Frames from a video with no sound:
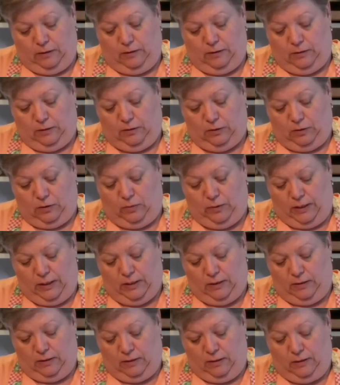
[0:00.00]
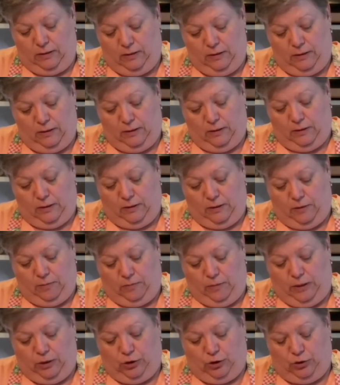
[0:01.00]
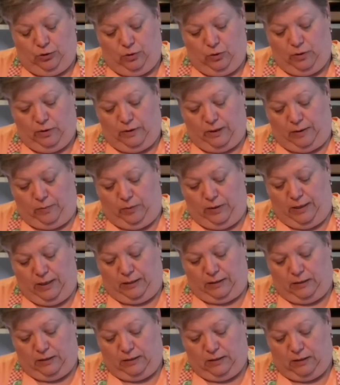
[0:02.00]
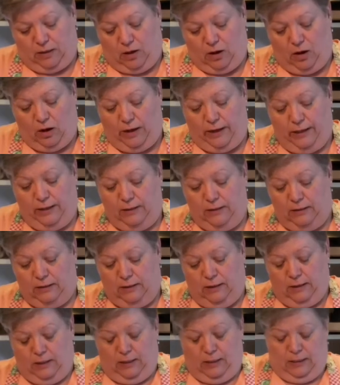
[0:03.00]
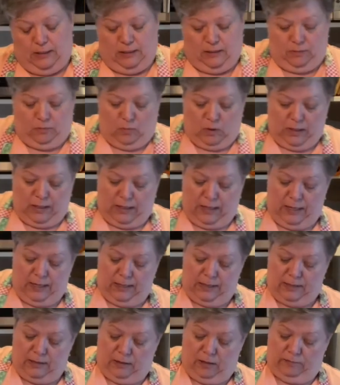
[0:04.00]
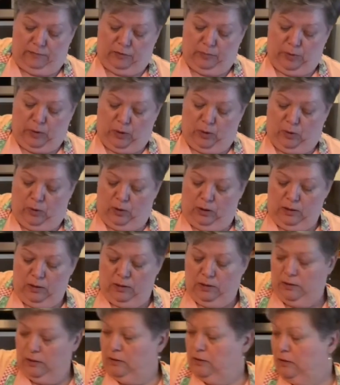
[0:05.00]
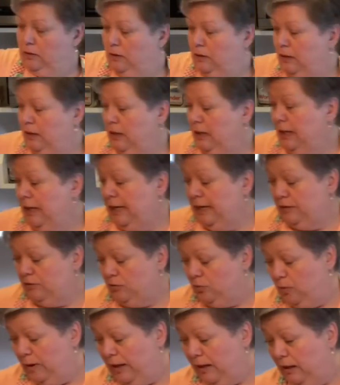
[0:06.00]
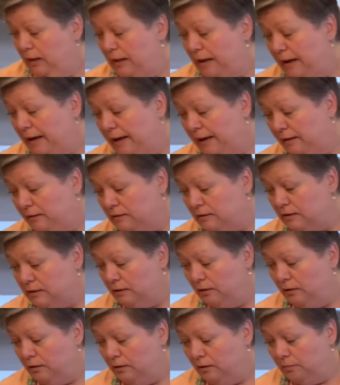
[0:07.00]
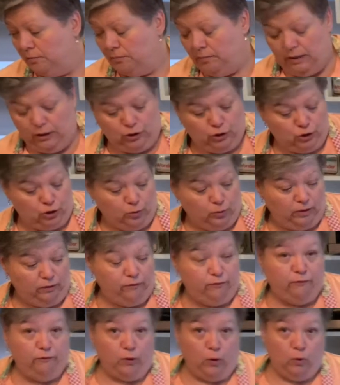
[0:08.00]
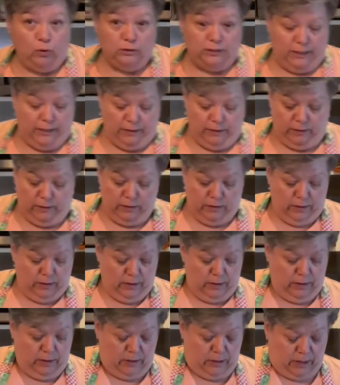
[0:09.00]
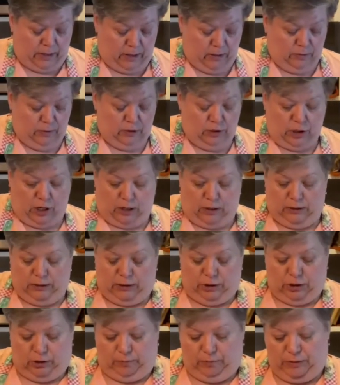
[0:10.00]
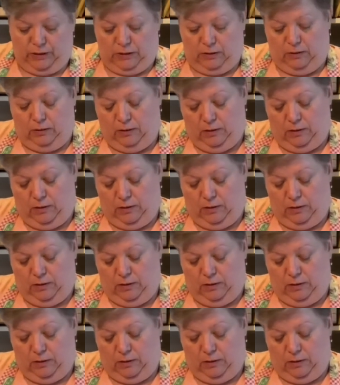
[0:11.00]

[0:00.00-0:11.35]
so we can make sure that we get the sides and whatnot of the bowl, as well as make sure we fold in our chocolate chips.